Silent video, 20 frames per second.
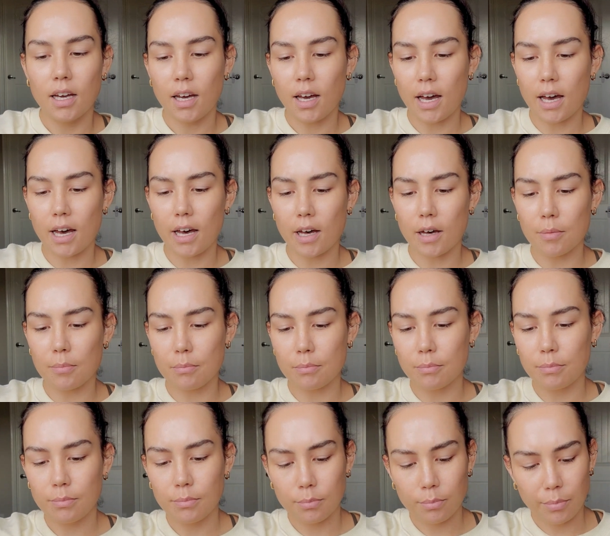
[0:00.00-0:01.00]
Um,
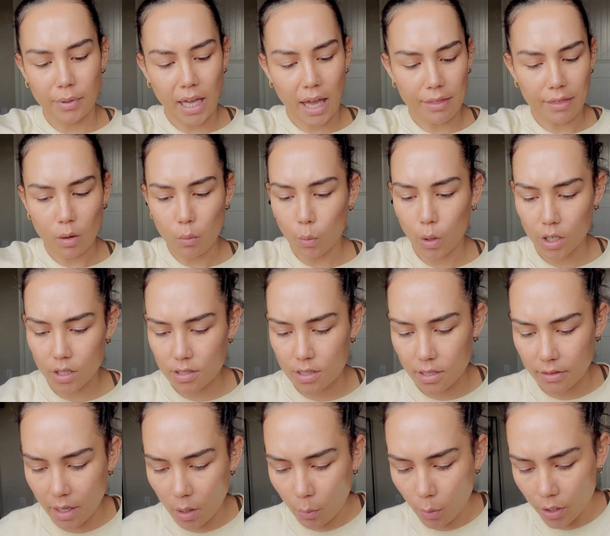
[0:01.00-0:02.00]
yeah, they worked,
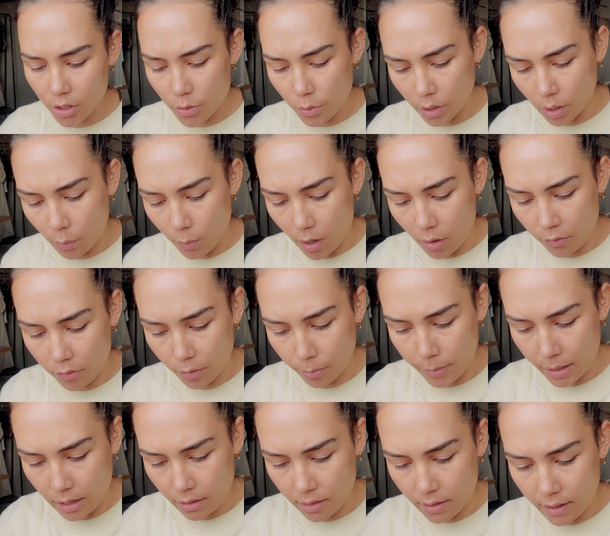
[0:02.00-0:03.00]
they worked really well for
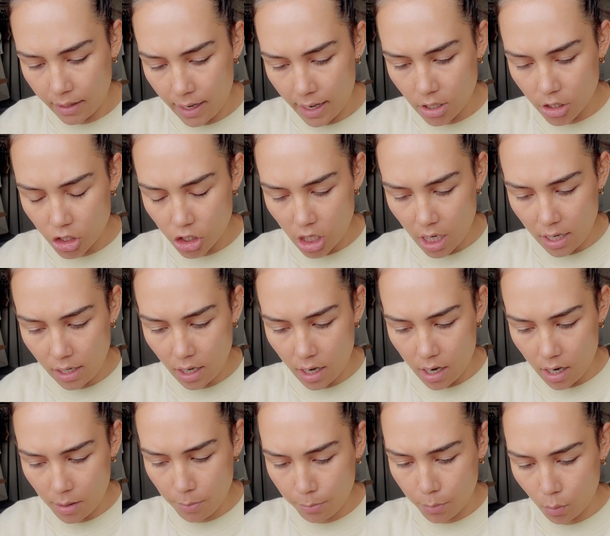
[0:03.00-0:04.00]
me. The next shade
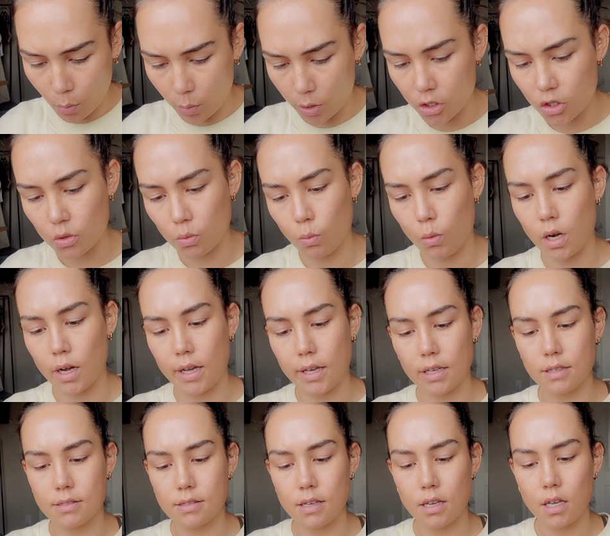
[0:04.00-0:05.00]
up, which
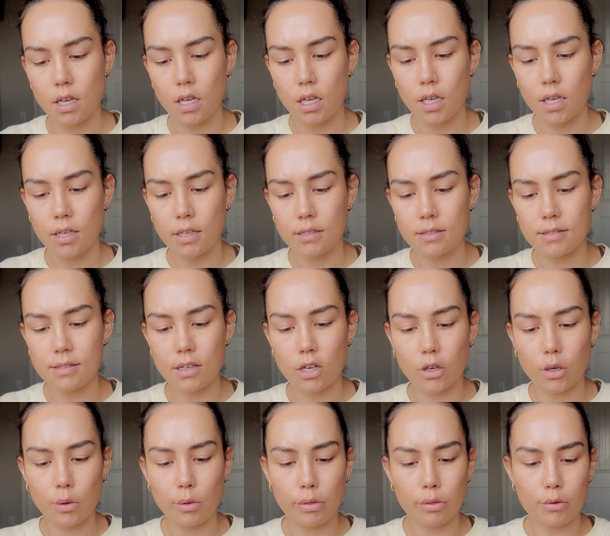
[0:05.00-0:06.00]
was
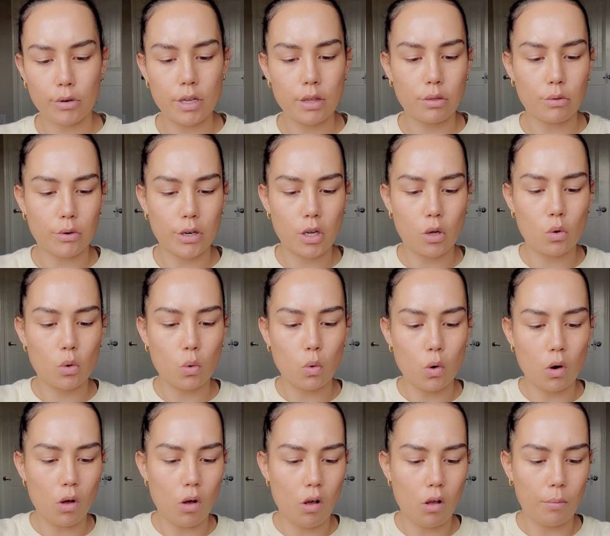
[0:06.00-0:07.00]
033
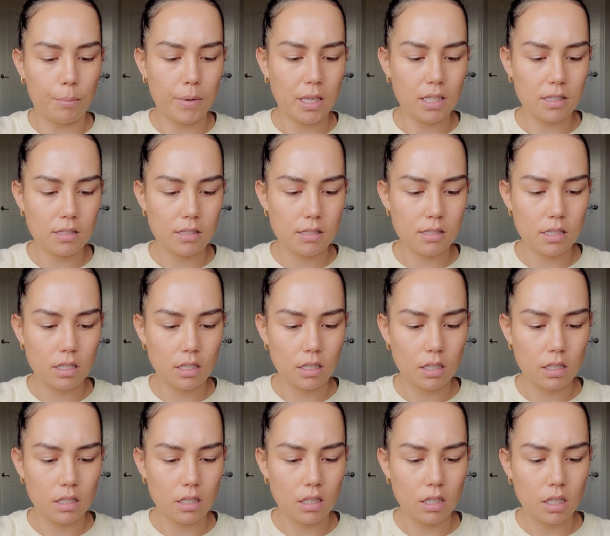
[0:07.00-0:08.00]
Cool Almond.
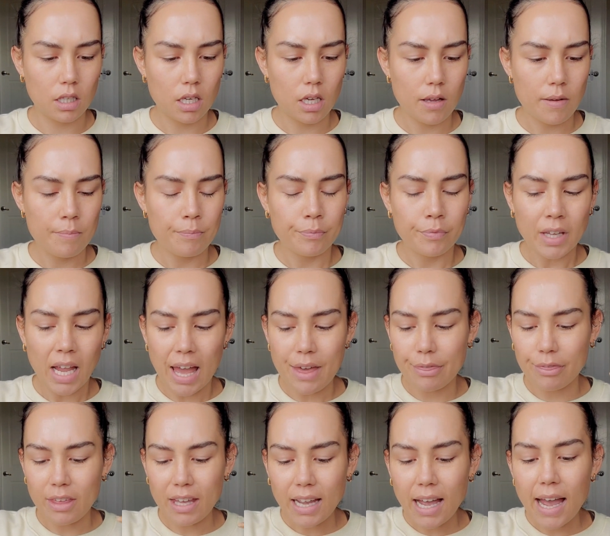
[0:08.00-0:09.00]
I
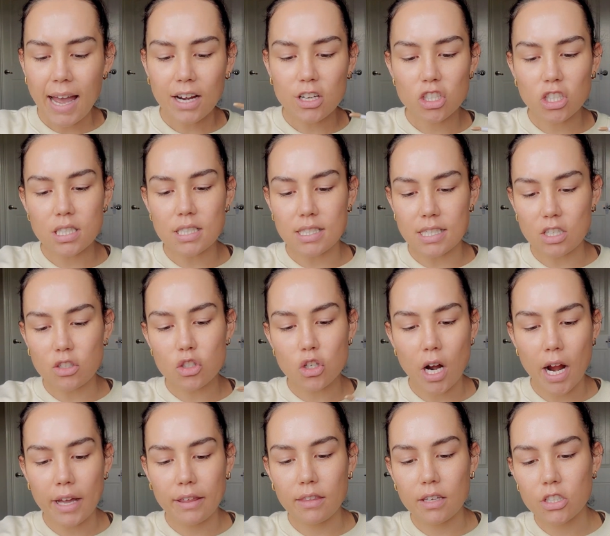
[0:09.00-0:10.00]
think I actually did
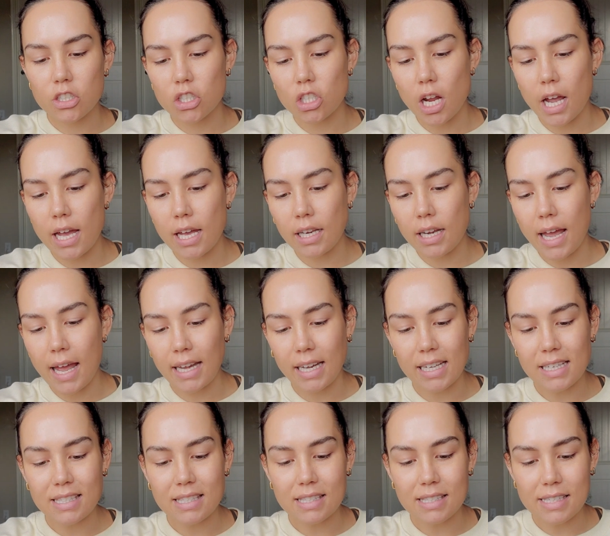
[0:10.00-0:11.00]
try this shade and
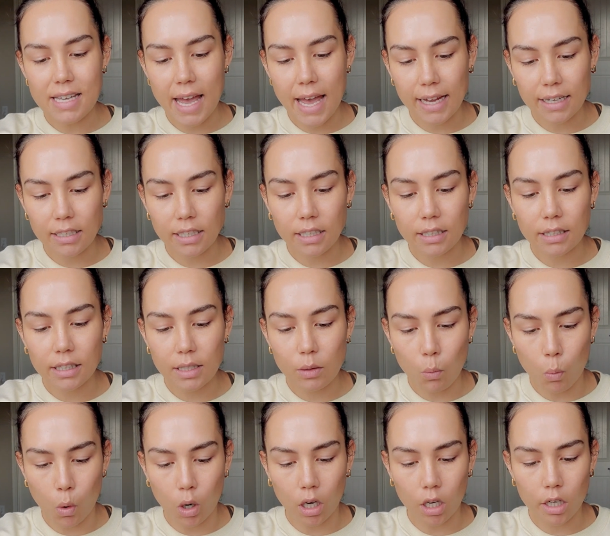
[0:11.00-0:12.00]
it technically
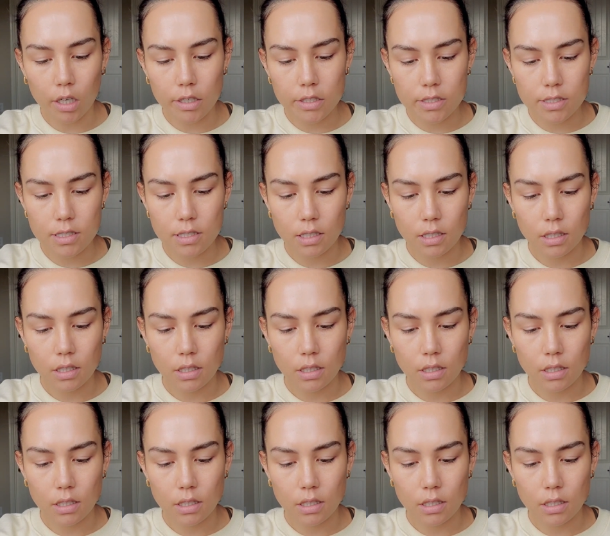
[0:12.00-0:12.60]
worked.